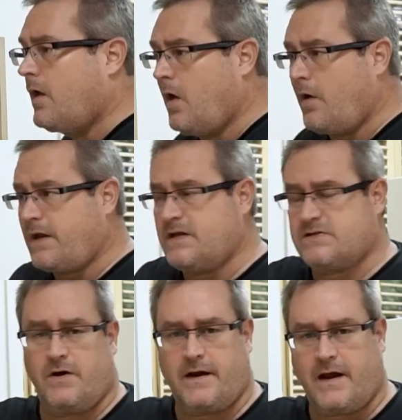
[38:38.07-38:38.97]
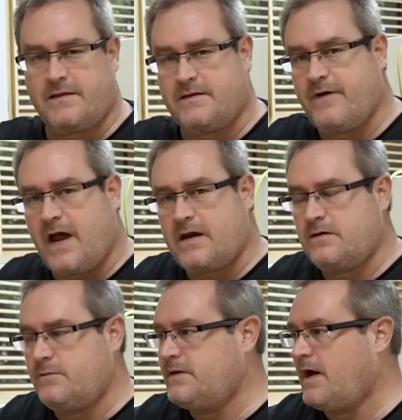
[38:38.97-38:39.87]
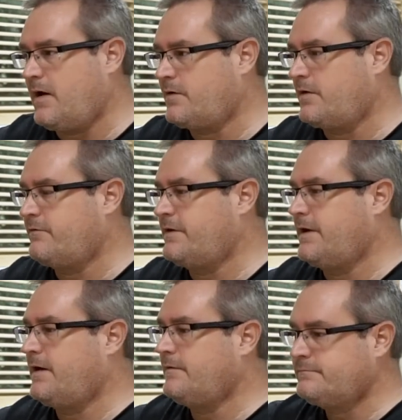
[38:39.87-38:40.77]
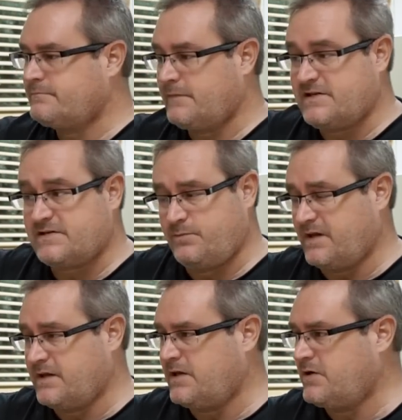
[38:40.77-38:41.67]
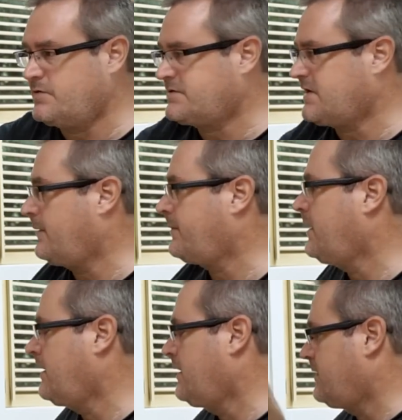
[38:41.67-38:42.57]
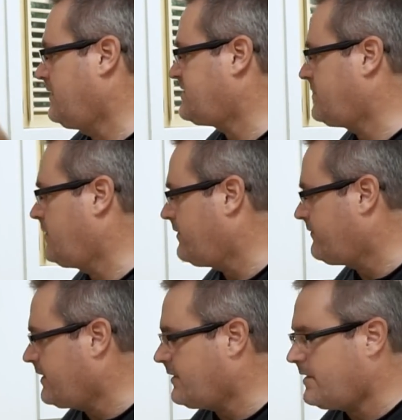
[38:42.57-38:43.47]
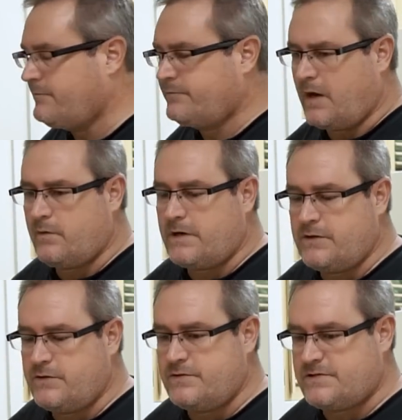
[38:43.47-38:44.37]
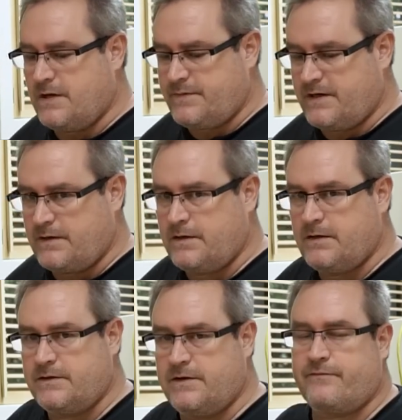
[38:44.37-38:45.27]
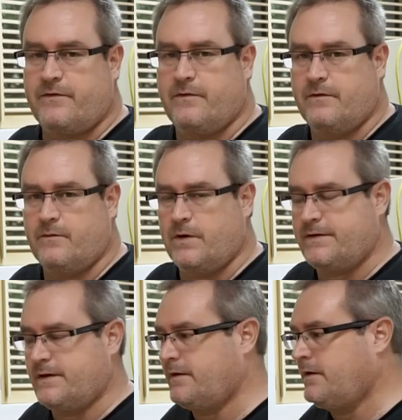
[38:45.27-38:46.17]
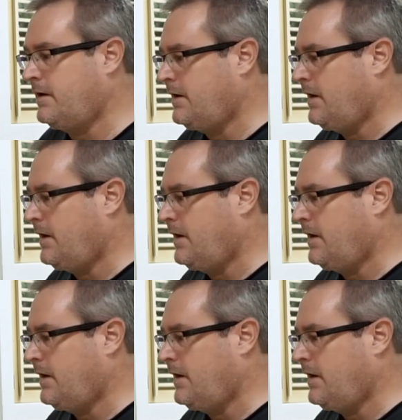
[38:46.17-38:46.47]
Okay, so I got the vacuum in that one over there. That's completely used up. This one over here, I want to do something different with it.